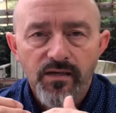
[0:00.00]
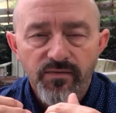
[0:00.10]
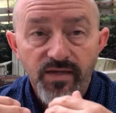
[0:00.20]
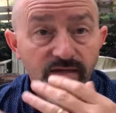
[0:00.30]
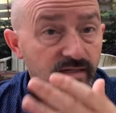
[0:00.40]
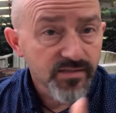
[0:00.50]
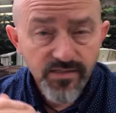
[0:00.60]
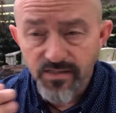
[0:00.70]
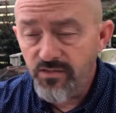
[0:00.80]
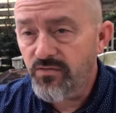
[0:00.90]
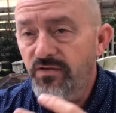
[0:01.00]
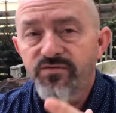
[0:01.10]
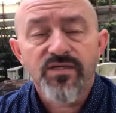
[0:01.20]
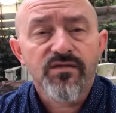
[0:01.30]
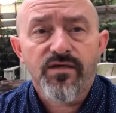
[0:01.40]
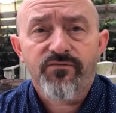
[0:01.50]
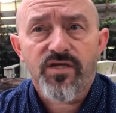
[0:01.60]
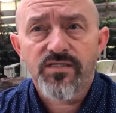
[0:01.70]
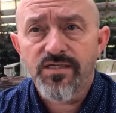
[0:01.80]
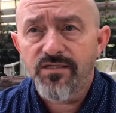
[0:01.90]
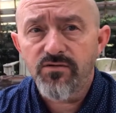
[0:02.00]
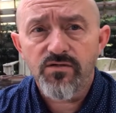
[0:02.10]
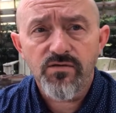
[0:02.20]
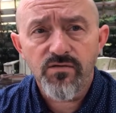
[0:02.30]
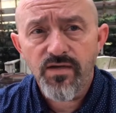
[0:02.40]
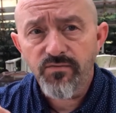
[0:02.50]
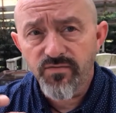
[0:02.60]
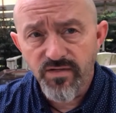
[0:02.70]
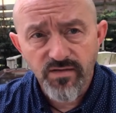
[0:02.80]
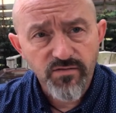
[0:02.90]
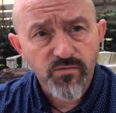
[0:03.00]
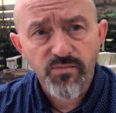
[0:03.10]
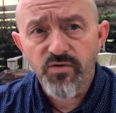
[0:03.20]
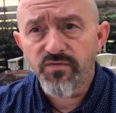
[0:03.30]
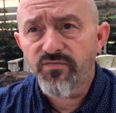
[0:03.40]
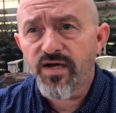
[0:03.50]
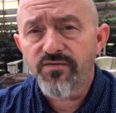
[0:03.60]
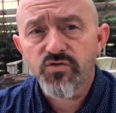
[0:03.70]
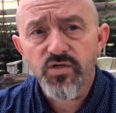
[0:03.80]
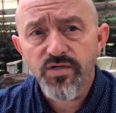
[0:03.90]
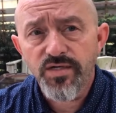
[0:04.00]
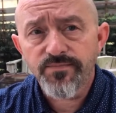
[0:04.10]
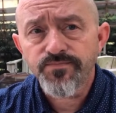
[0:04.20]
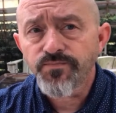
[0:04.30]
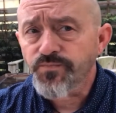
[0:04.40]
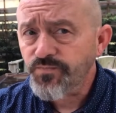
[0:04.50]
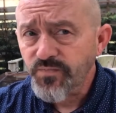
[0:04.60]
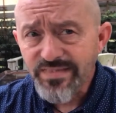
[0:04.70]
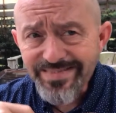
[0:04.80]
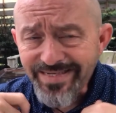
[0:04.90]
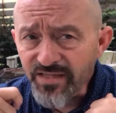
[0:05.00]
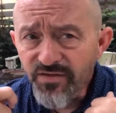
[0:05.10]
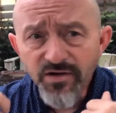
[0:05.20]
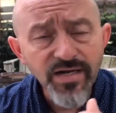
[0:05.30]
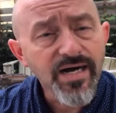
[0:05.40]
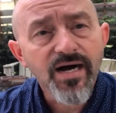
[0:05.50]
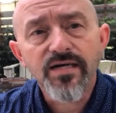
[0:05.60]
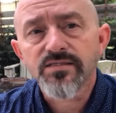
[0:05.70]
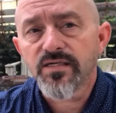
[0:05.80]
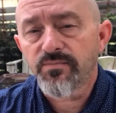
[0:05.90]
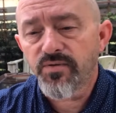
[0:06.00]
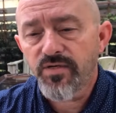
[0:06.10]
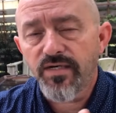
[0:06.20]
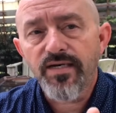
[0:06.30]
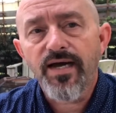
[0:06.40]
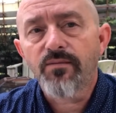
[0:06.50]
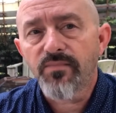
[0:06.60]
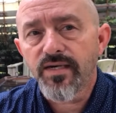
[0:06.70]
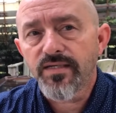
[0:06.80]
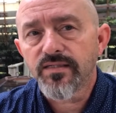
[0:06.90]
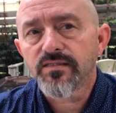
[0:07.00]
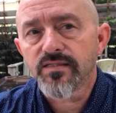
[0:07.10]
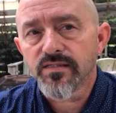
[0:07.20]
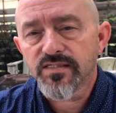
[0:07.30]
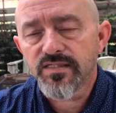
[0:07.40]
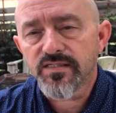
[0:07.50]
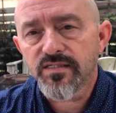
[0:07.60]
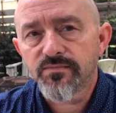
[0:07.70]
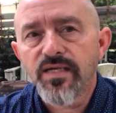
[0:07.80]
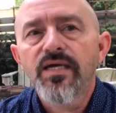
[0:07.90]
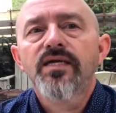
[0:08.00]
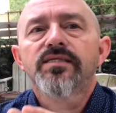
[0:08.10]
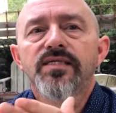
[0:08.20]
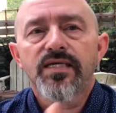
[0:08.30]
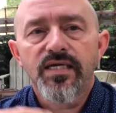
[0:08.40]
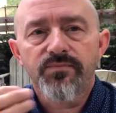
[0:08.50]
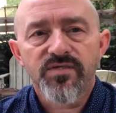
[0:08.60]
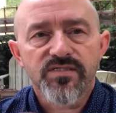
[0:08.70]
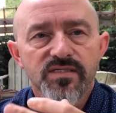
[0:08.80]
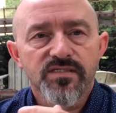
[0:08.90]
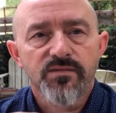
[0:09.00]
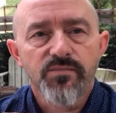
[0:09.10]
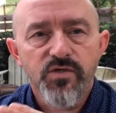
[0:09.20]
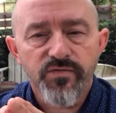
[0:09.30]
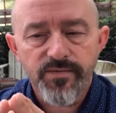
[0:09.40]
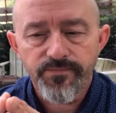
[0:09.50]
They continue to have, have continued to do that with another one point five trillion dollars. They're constantly putting now money into the system to keep the system moving.